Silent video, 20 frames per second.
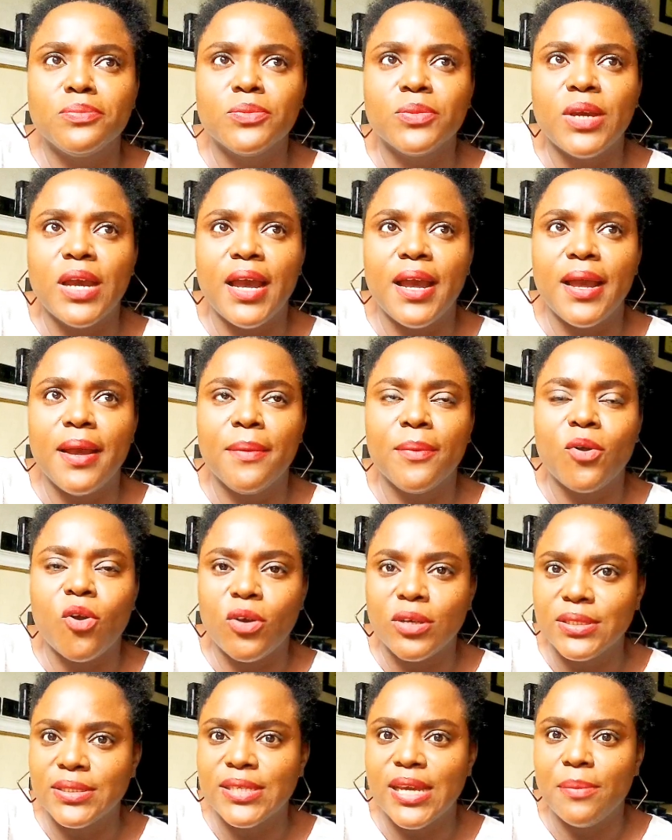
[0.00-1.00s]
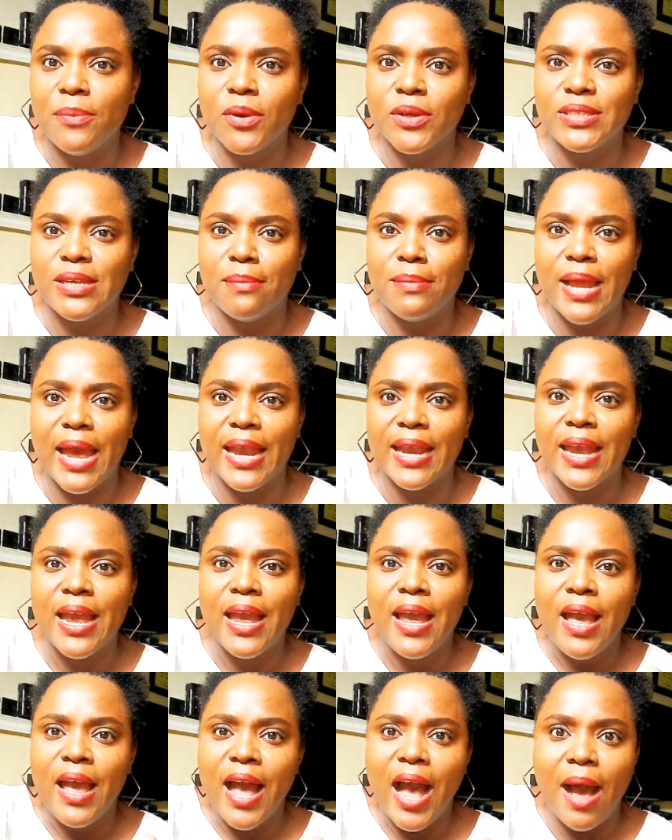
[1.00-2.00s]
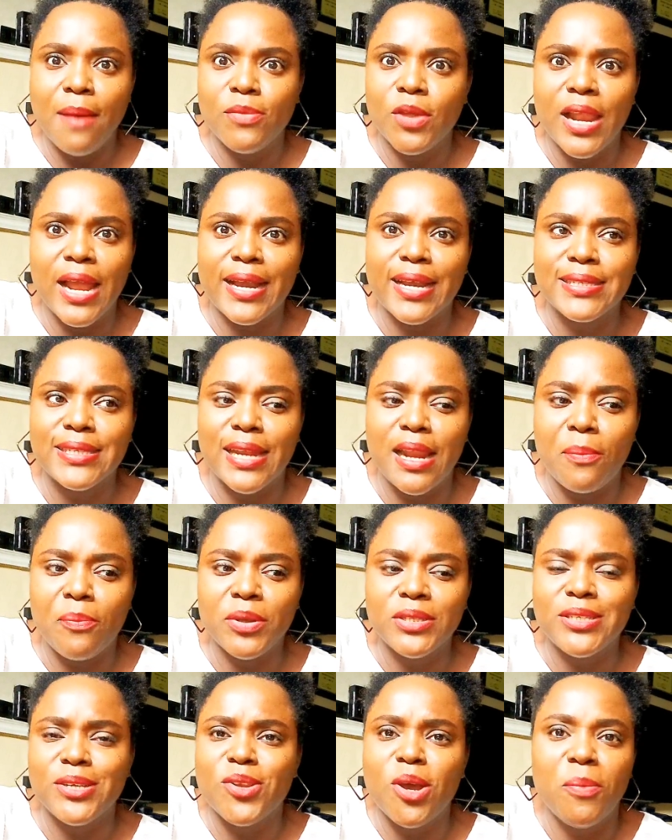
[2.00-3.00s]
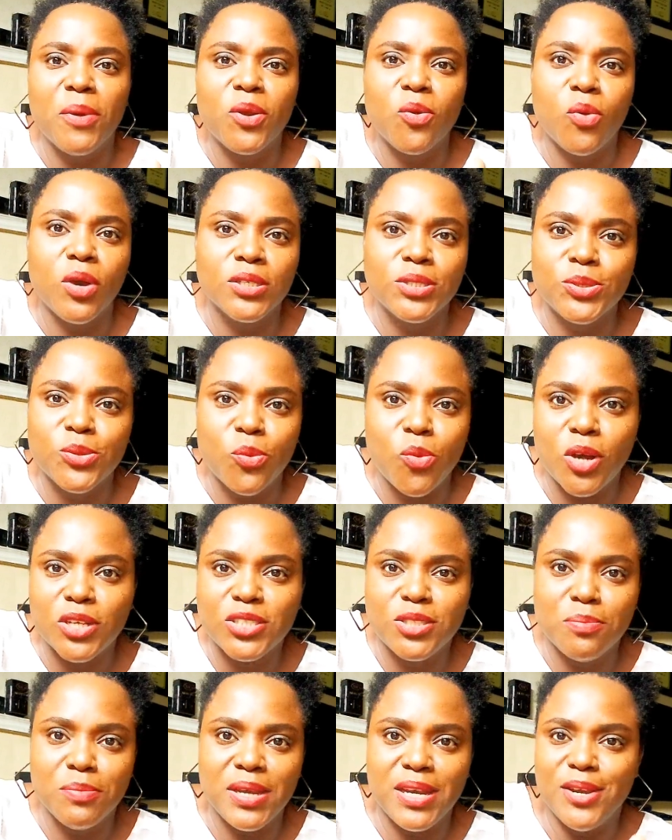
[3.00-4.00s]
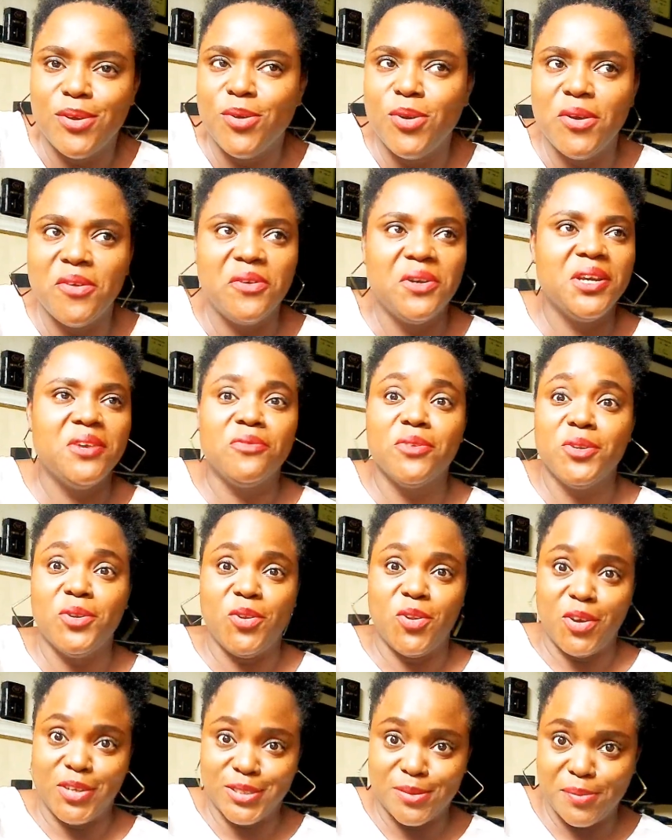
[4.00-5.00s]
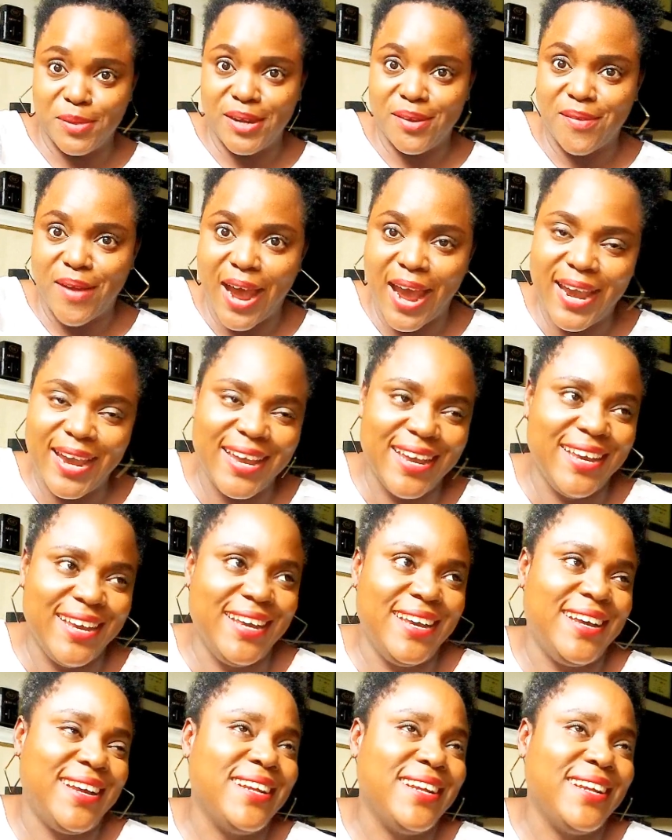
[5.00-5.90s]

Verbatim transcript: uh, concerned because I'm like, I'm not like a celebrity. Nobody wants to watch me. Who even knows me, right?